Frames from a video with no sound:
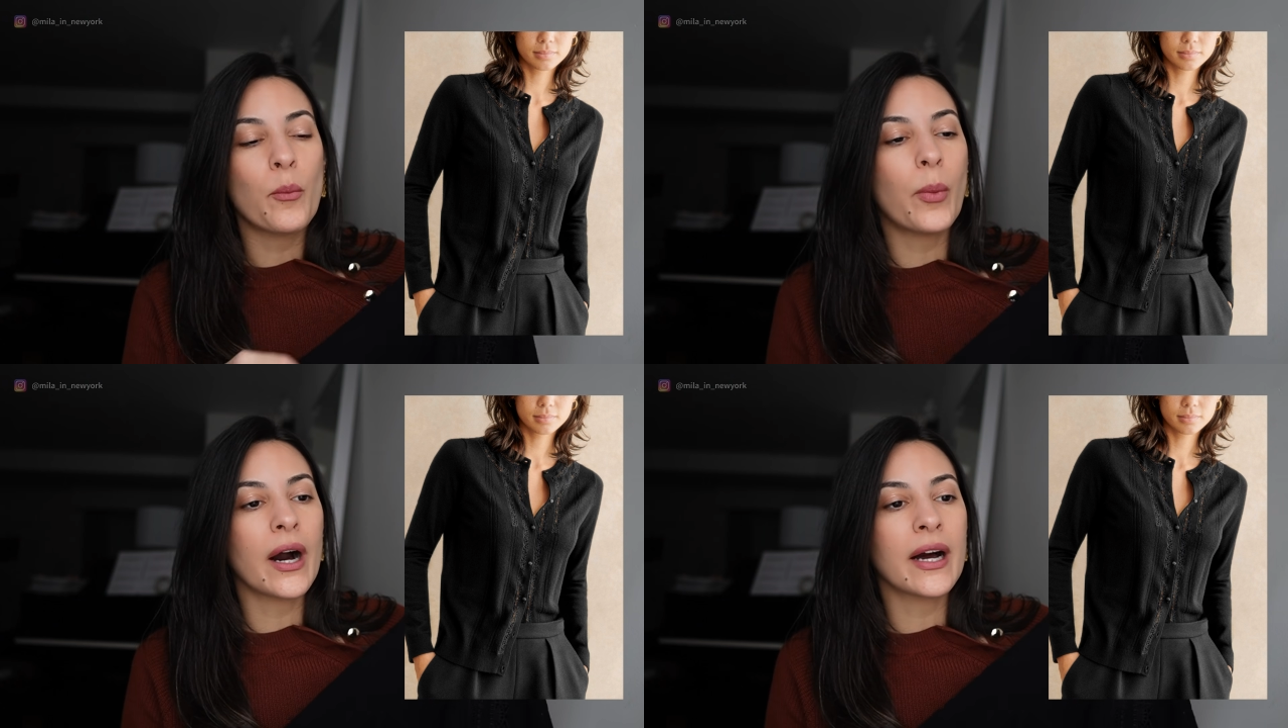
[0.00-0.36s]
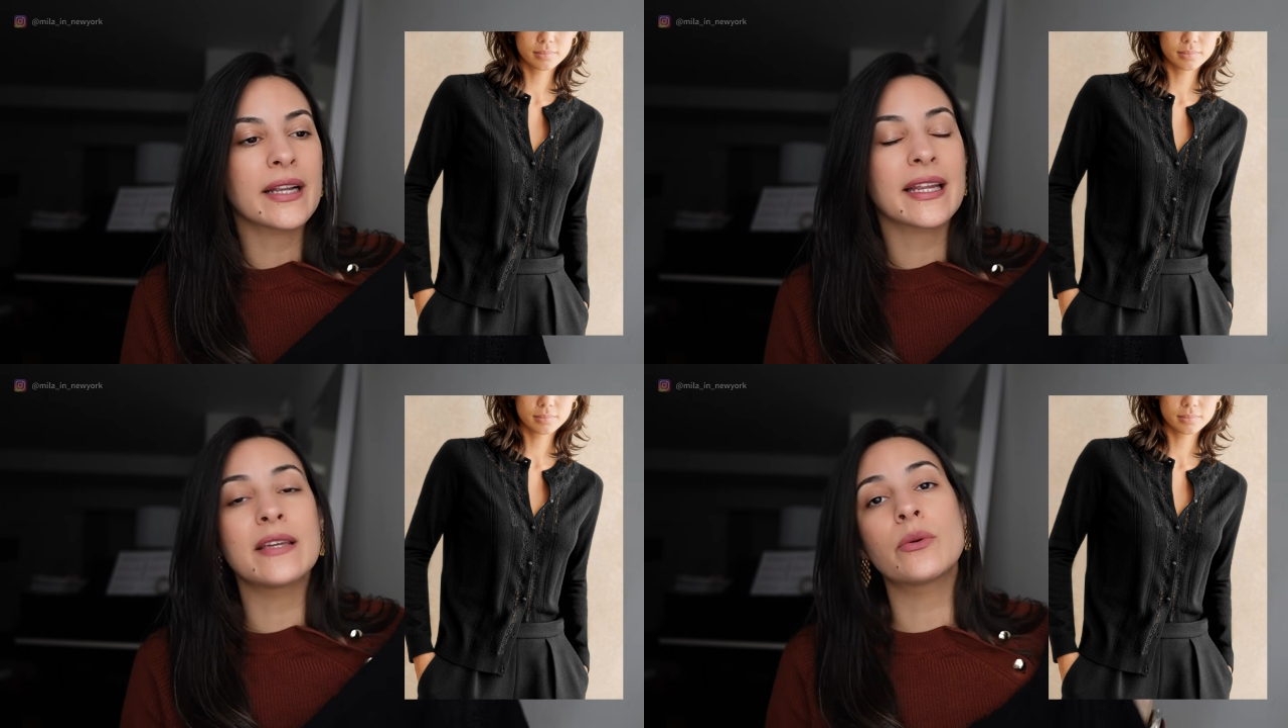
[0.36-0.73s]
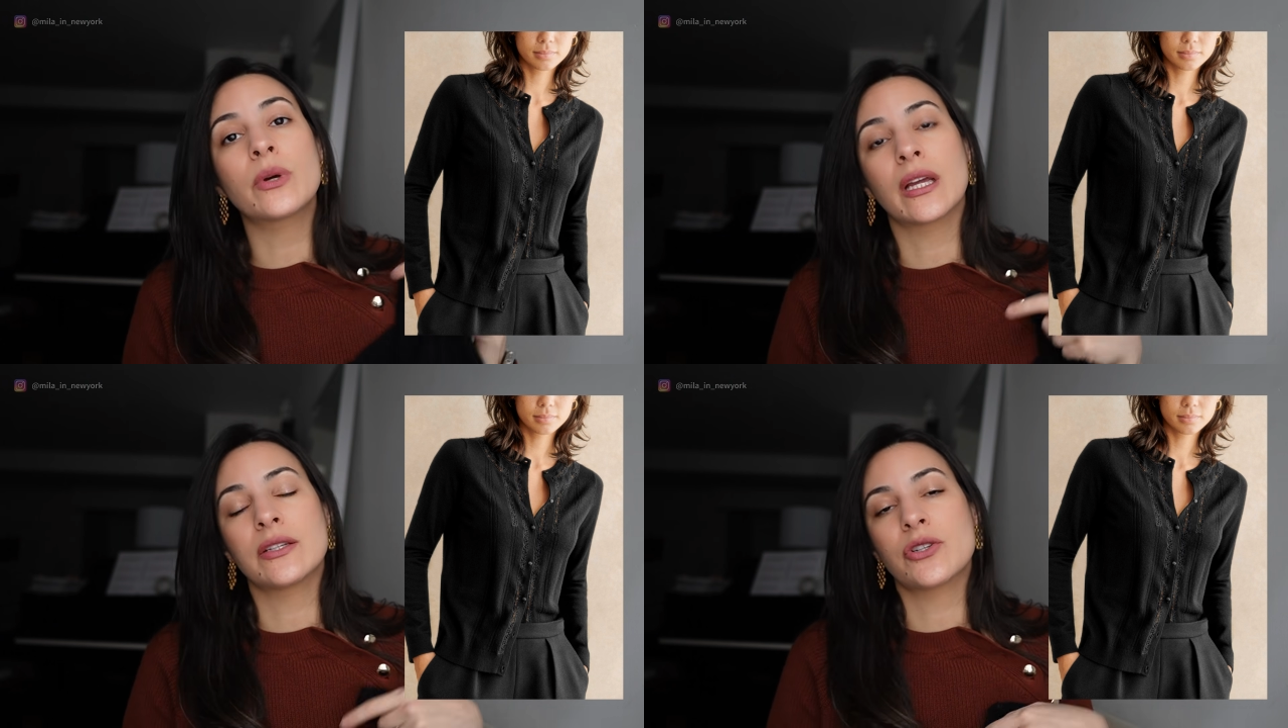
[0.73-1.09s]
but you
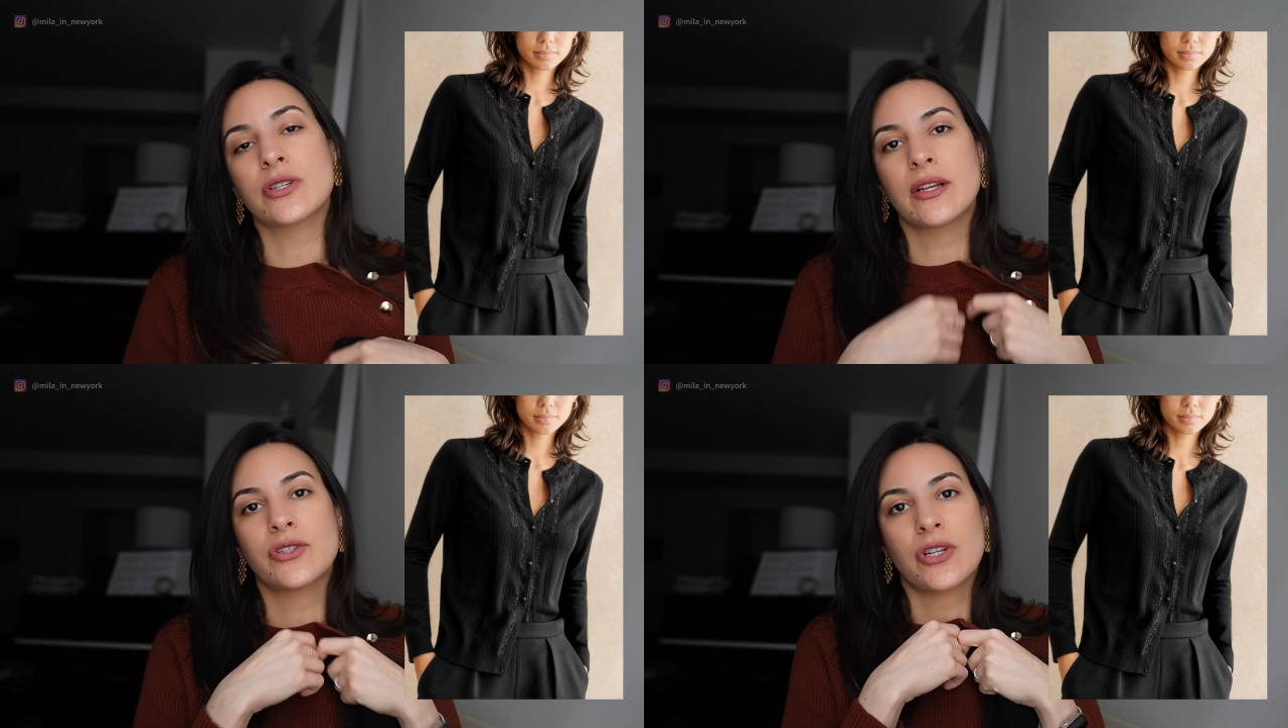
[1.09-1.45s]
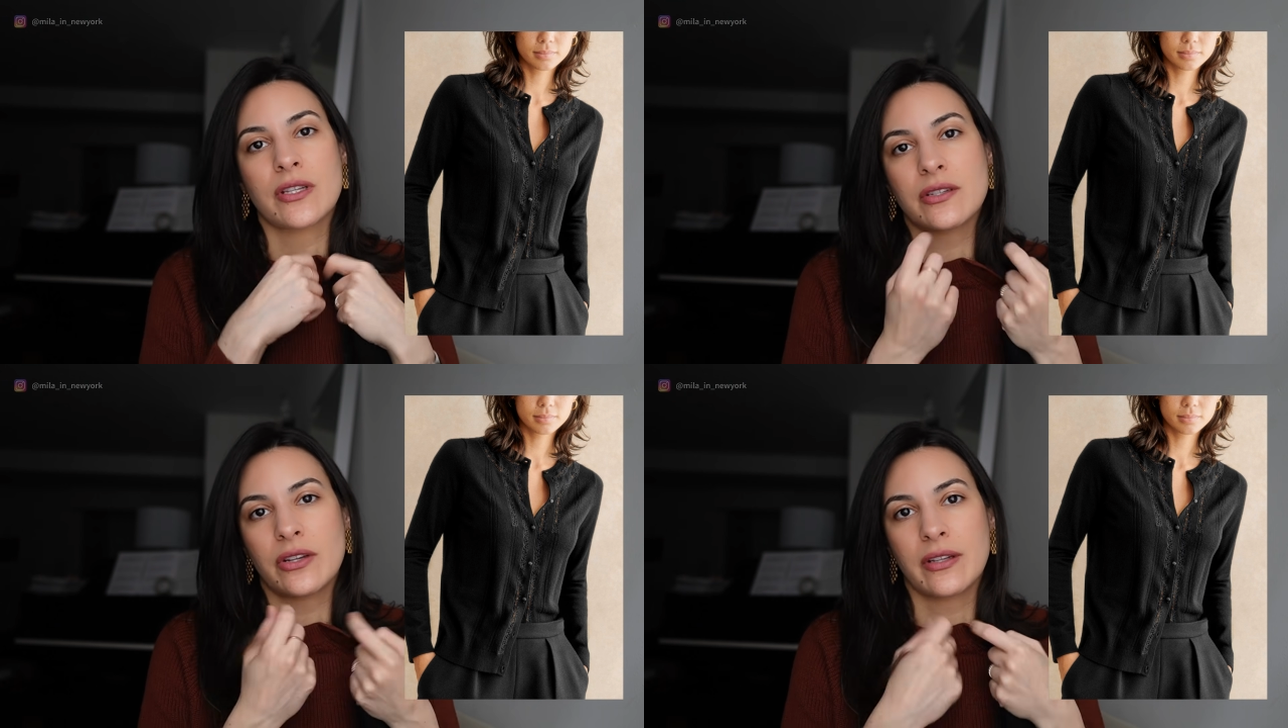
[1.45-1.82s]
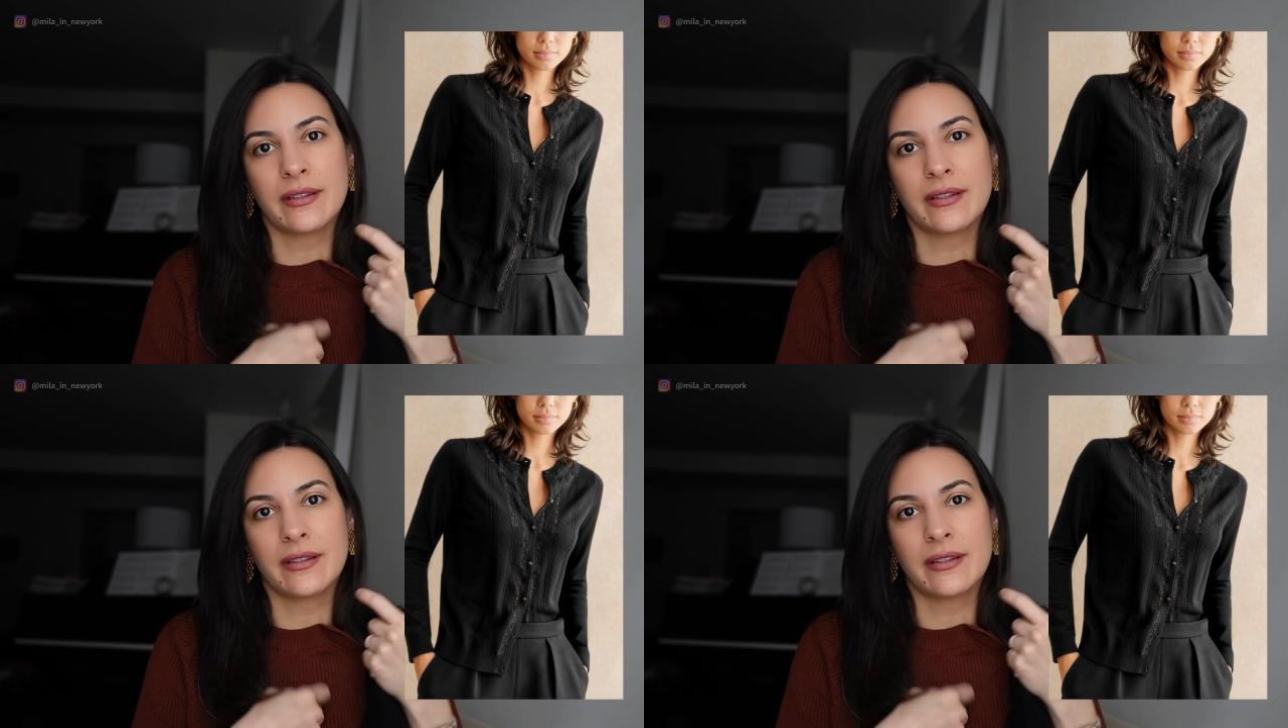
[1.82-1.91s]
can just adjust,